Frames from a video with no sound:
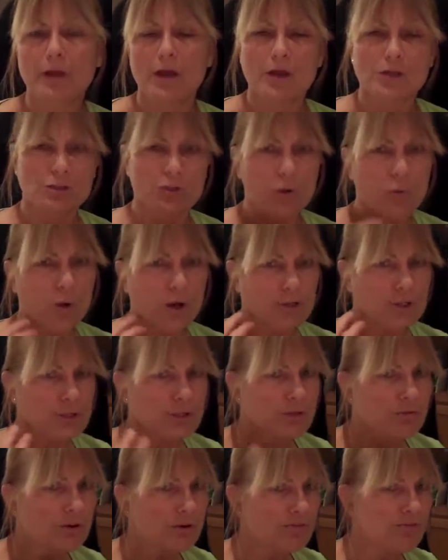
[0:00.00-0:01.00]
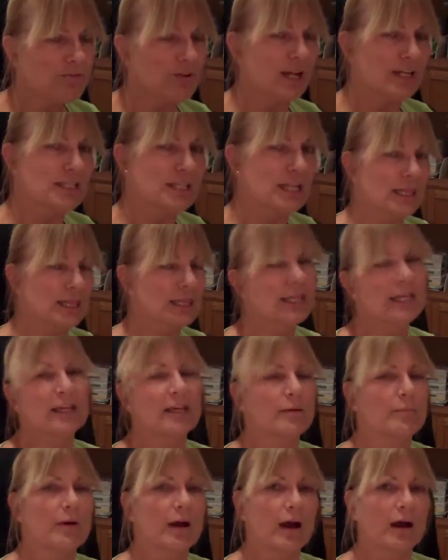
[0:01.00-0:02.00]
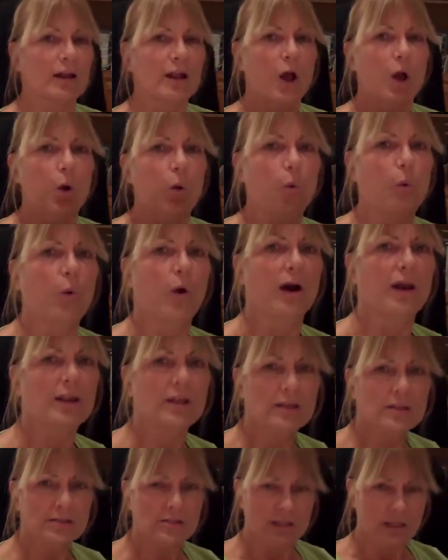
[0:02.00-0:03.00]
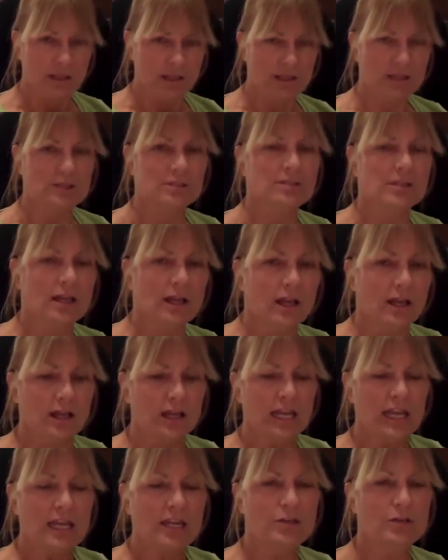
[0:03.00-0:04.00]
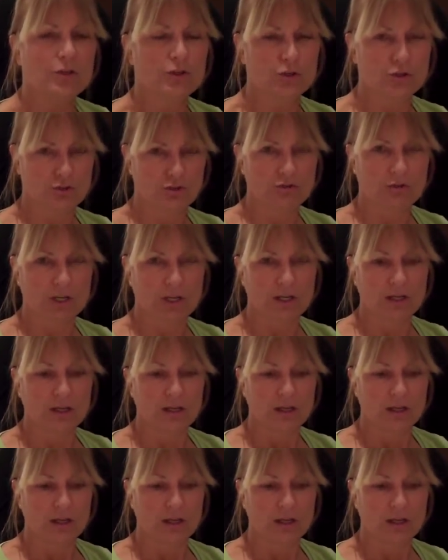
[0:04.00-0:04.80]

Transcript: So I want you to reflect think about, what is this industry